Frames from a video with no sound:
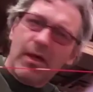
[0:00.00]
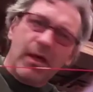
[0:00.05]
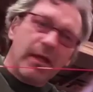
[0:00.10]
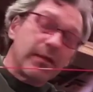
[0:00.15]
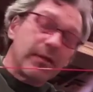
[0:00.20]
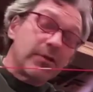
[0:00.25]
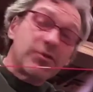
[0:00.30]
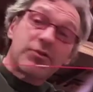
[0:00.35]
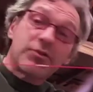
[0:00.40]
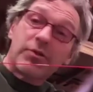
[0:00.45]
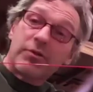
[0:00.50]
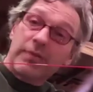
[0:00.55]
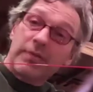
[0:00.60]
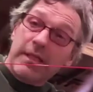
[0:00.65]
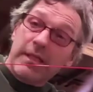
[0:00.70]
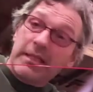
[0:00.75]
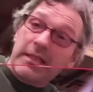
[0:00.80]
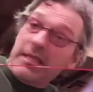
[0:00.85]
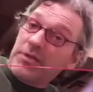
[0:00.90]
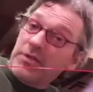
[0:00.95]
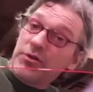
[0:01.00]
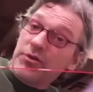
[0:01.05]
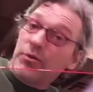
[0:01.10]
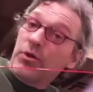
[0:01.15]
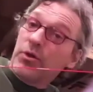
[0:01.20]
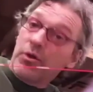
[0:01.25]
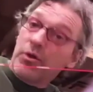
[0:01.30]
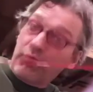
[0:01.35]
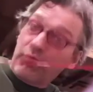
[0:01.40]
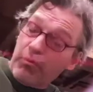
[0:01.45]
There's certainly things you
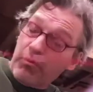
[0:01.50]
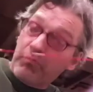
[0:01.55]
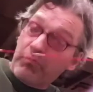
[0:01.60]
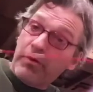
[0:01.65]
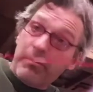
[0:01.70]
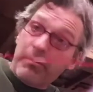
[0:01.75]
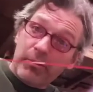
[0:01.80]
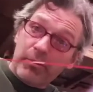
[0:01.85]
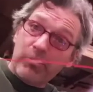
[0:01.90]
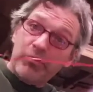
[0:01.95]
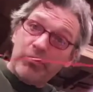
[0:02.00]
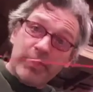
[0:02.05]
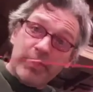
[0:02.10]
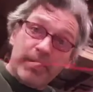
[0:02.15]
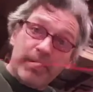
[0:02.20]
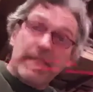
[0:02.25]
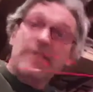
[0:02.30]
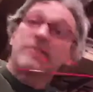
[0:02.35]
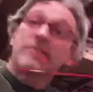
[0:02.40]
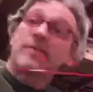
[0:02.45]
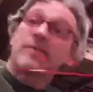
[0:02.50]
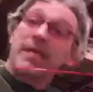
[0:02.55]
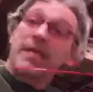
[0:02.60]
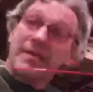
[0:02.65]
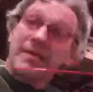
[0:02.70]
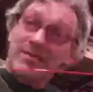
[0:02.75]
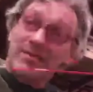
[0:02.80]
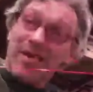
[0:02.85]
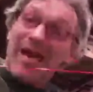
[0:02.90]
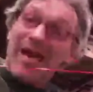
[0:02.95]
learn from reproducing things
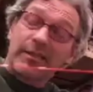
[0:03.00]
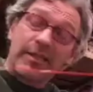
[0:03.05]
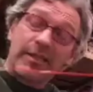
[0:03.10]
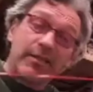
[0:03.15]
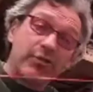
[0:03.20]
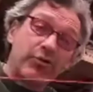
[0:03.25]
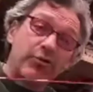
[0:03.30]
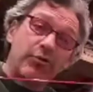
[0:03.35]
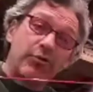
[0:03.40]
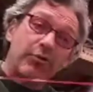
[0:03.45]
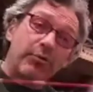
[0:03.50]
exactly too,